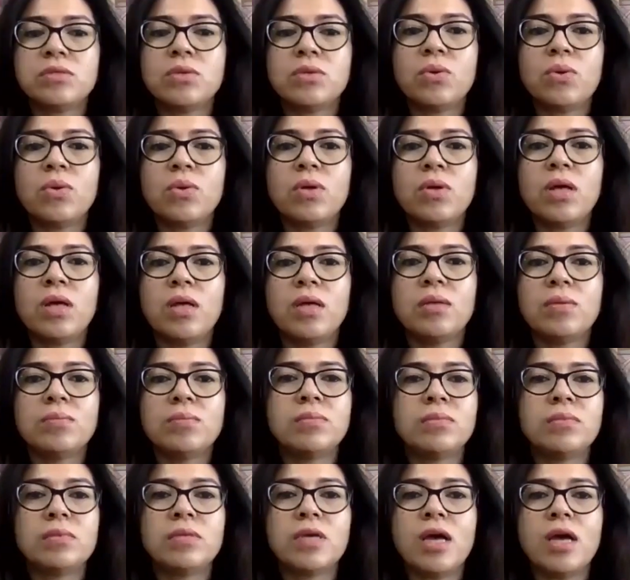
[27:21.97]
So,
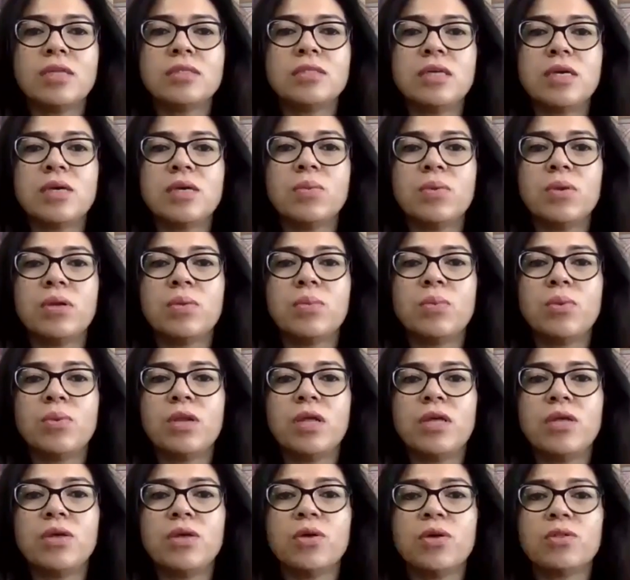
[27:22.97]
Kartik,
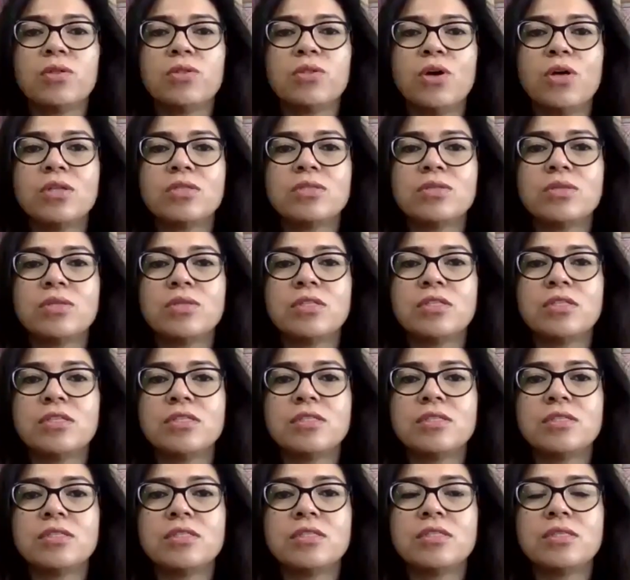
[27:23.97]
what are your thoughts on
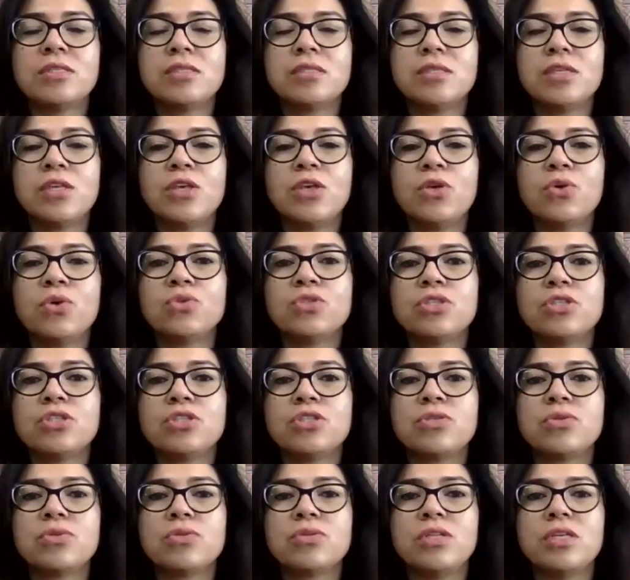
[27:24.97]
this? This is a huge
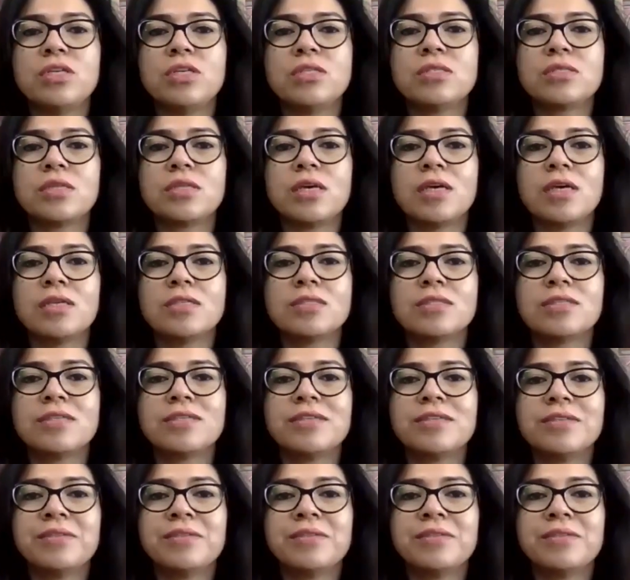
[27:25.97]
issue these days.